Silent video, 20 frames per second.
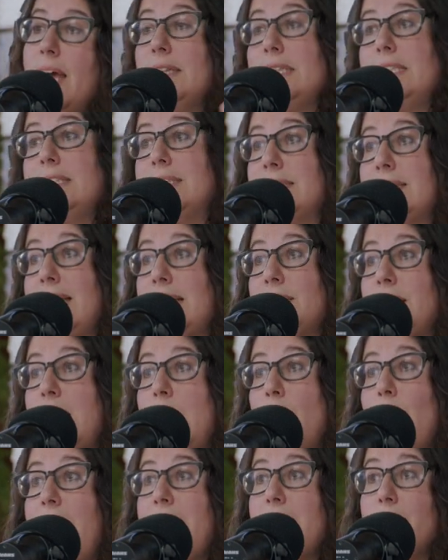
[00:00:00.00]
At least that's
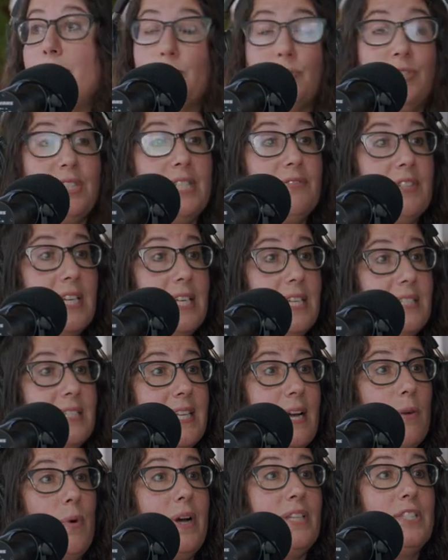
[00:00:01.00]
how I perceived it. Is
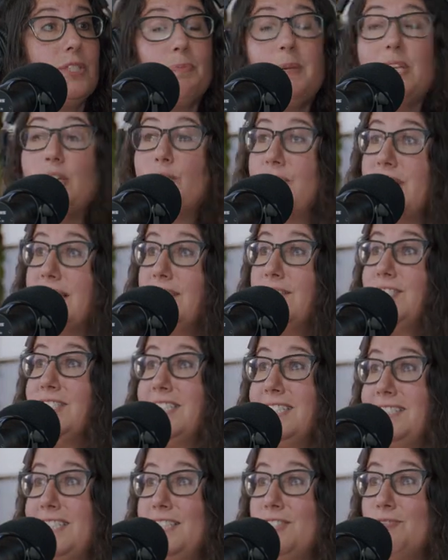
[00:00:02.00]
that mm. once Peter Dinklage
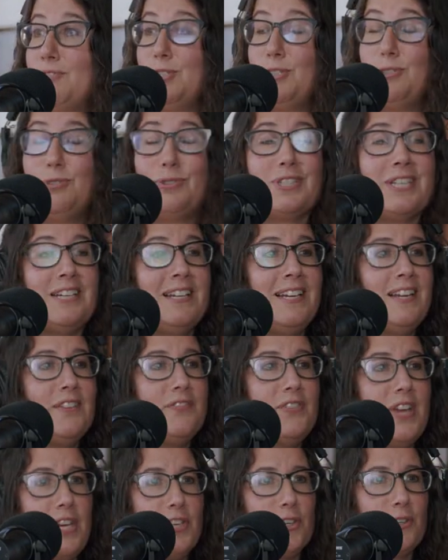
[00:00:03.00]
gets introduced,
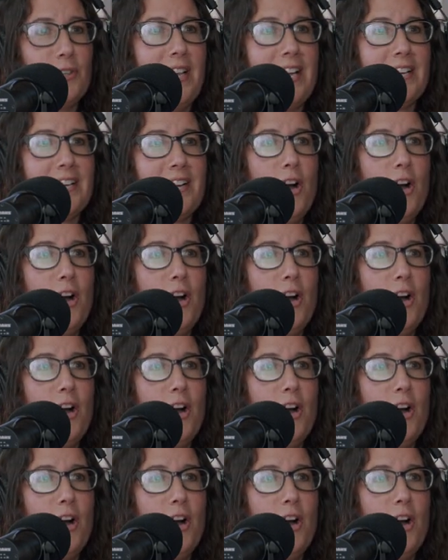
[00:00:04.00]
then you're like,